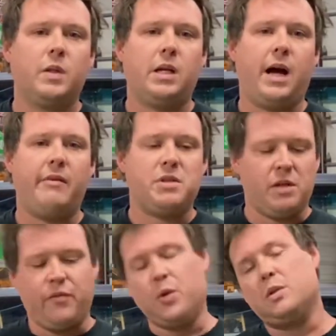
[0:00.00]

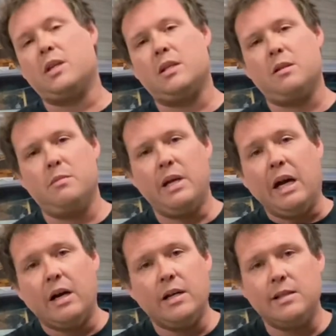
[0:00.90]
Obviously fuel system,
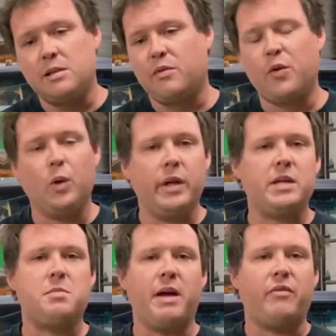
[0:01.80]
because fuel
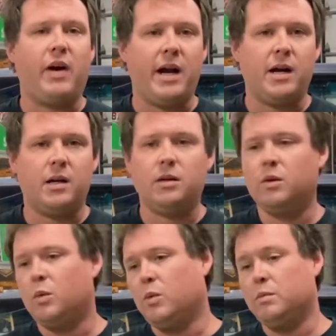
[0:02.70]
leaks make fire
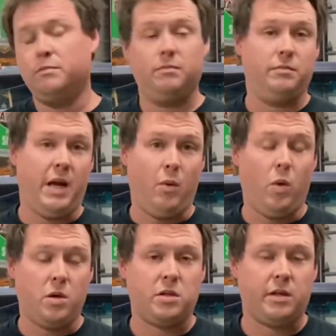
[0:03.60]
at
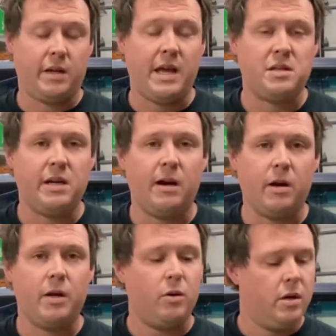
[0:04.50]
worst case
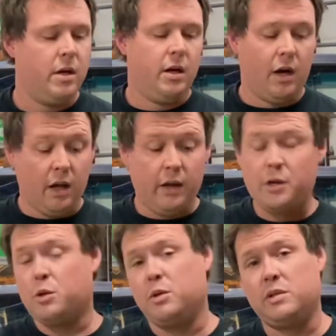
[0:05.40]
scenario.
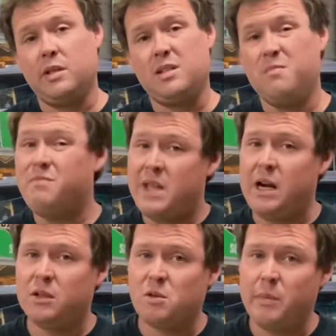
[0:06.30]
Electrical system, that
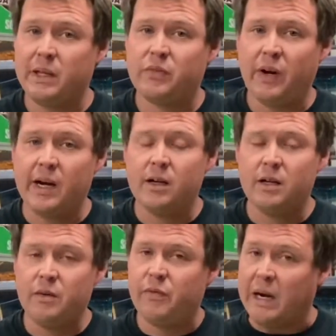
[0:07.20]
also makes fire,
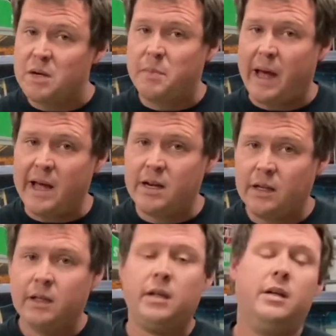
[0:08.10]
and fire's bad
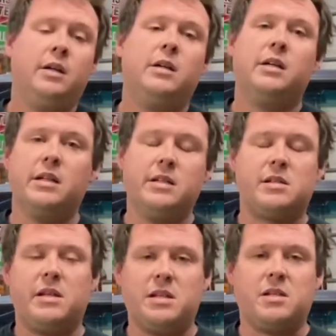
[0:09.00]
in
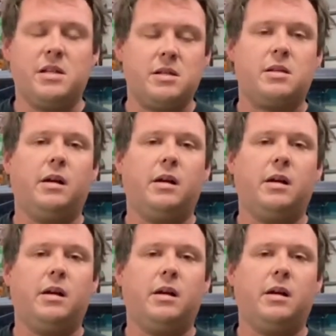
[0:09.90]
this instance.